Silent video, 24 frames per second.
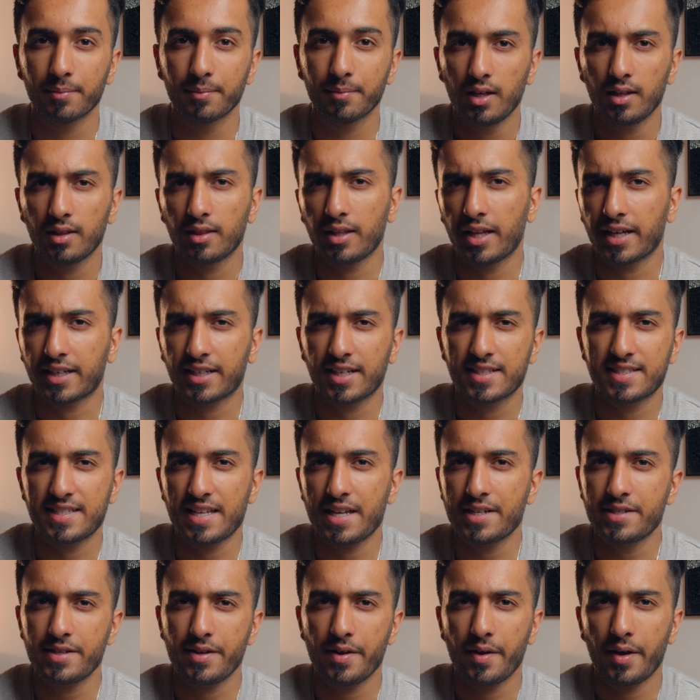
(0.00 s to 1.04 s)
Like I
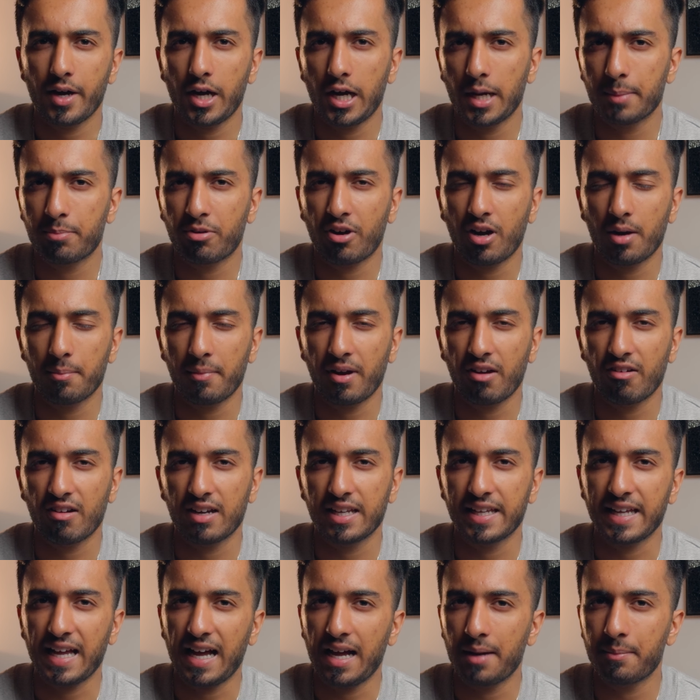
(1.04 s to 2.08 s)
said, I
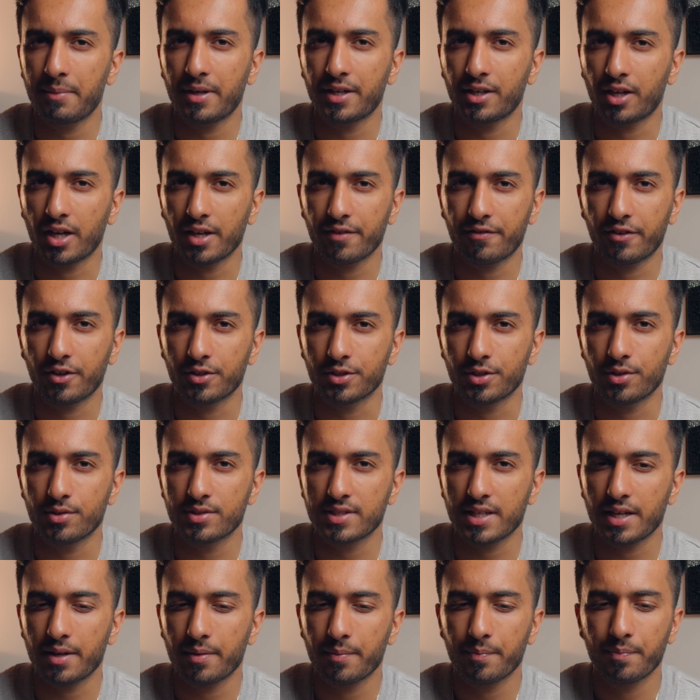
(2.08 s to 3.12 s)
primarily am an iPhone
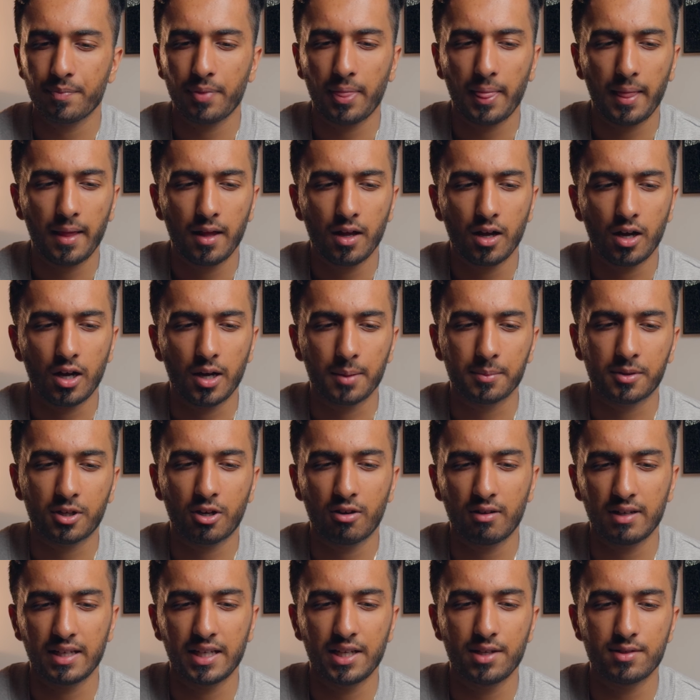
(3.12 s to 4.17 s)
user. I'm
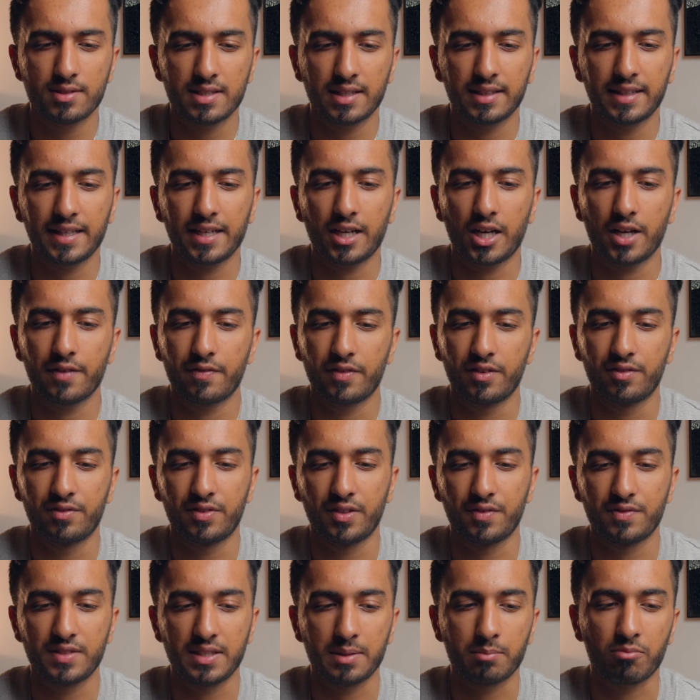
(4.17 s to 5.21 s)
currently using the iPhone
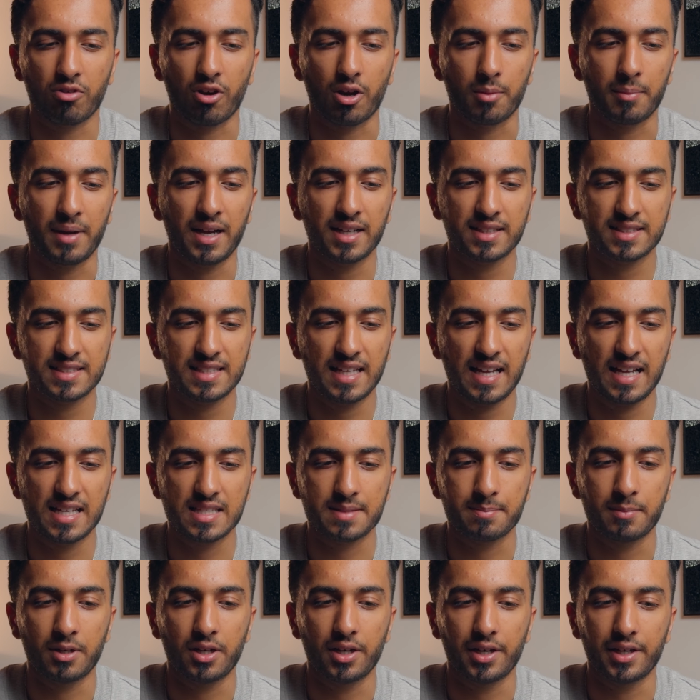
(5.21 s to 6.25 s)
15 Pro Max as
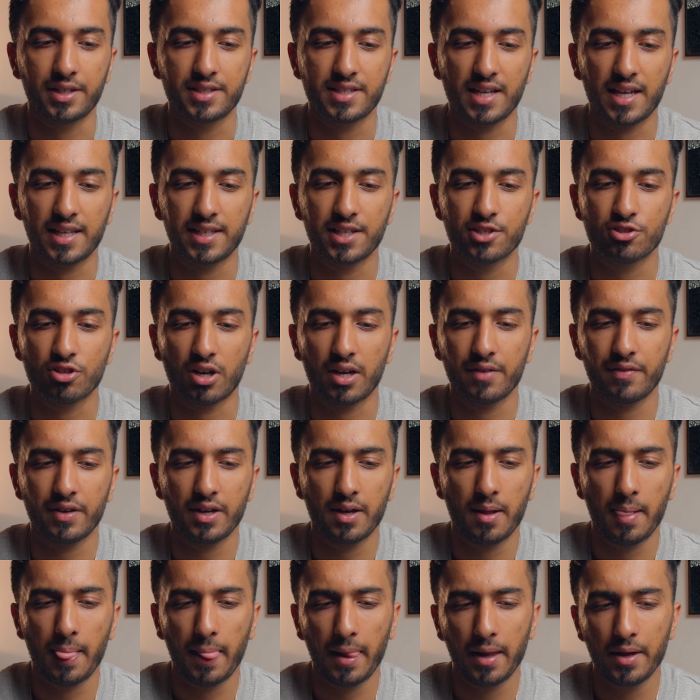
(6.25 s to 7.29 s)
my daily driver,
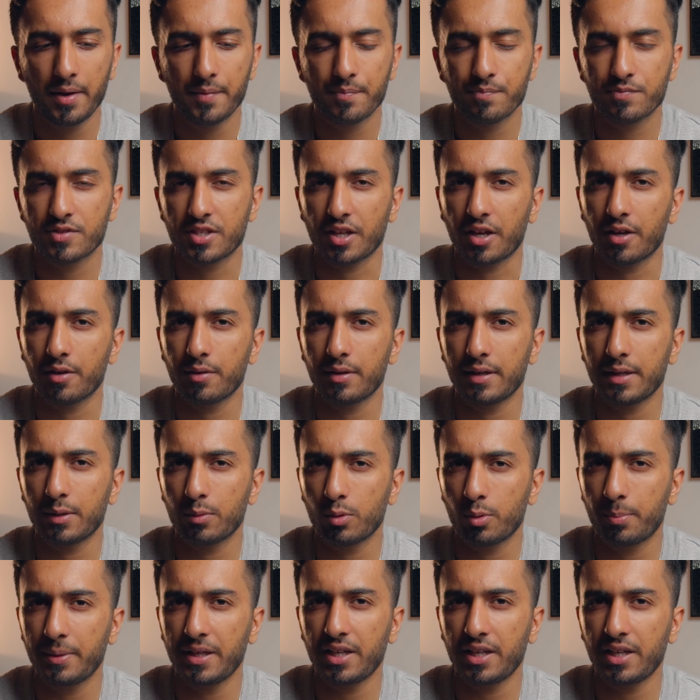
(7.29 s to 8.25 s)
So it will be